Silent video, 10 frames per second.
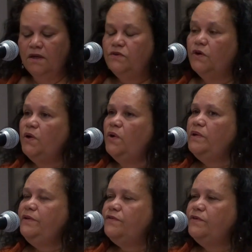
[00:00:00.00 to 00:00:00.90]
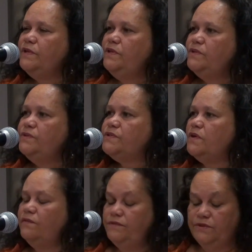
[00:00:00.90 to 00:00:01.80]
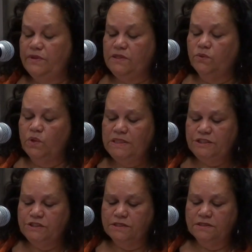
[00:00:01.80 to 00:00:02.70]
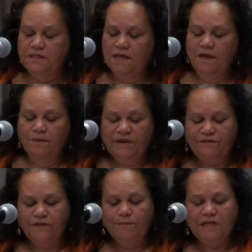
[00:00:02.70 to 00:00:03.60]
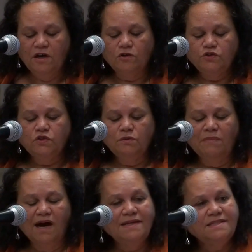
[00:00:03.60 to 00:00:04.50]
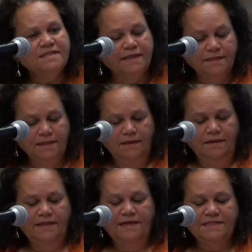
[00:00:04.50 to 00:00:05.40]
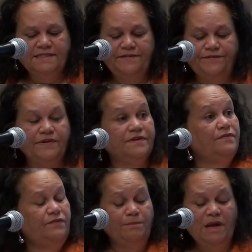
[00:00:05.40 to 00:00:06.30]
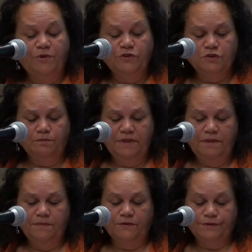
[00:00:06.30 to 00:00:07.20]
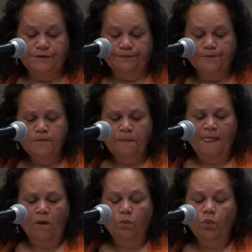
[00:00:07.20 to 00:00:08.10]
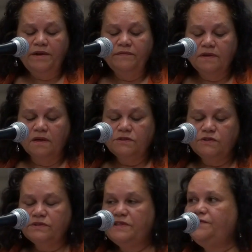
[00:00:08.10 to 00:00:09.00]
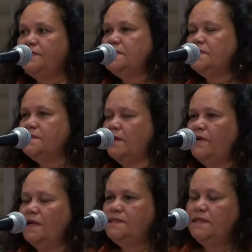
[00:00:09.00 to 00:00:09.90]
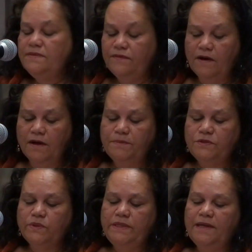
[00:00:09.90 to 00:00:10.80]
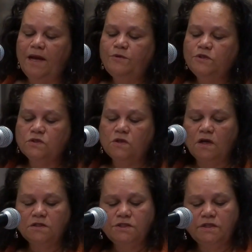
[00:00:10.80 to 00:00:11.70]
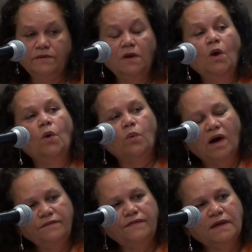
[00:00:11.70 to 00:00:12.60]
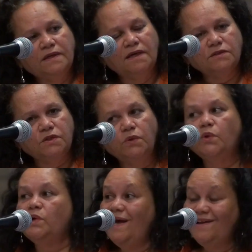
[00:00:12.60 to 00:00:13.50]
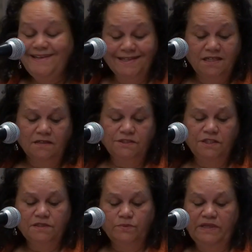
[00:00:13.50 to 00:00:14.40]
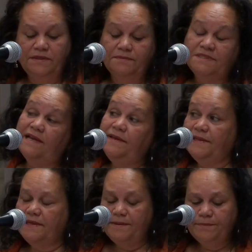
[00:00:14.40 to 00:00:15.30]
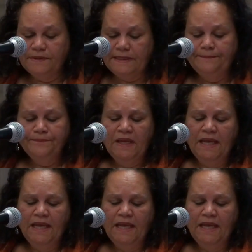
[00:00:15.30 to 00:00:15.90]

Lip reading: not only through the use of direct questions, but from a cultural mindset that is different from Aboriginal peoples. One of the cultural differences I've identified between Aboriginal culture and whitefella culture, or Gadiya culture, as we say in the Kimberley,